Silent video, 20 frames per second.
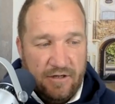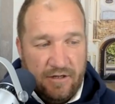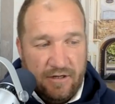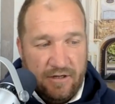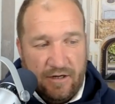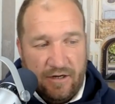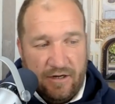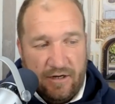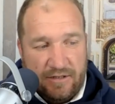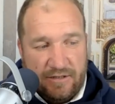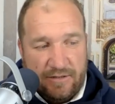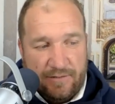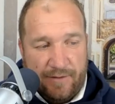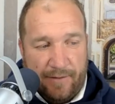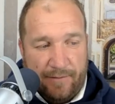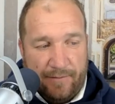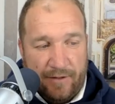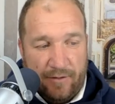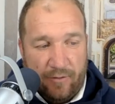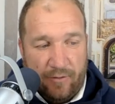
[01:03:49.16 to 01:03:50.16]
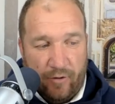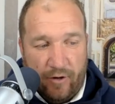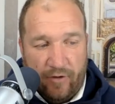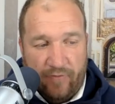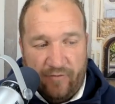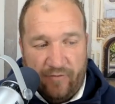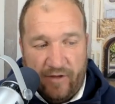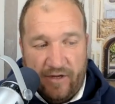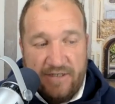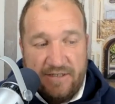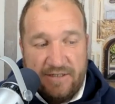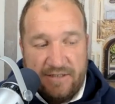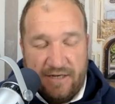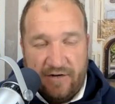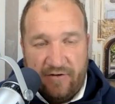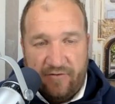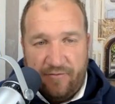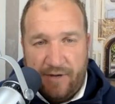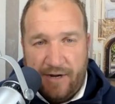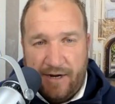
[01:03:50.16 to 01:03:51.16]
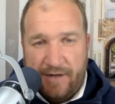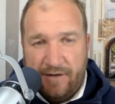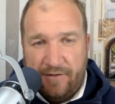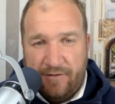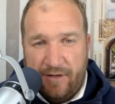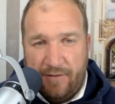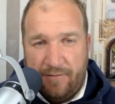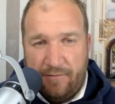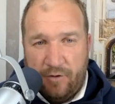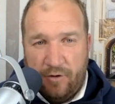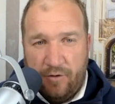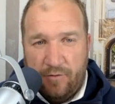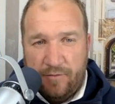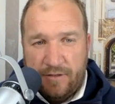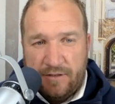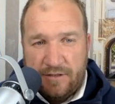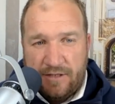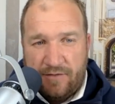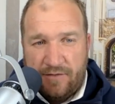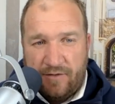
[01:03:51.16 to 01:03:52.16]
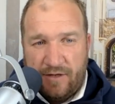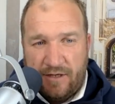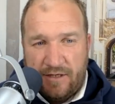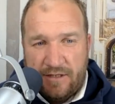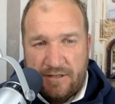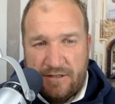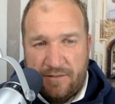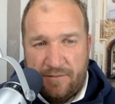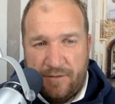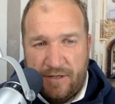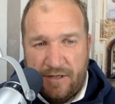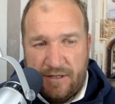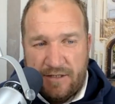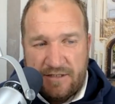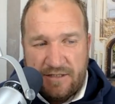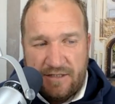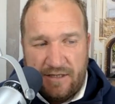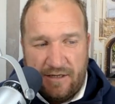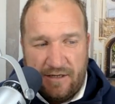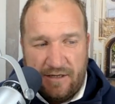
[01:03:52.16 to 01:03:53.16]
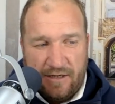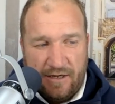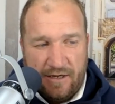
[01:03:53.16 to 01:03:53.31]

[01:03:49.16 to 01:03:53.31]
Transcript: Uh, it's about being aware of their state of mind at that moment, I think is the biggest thing.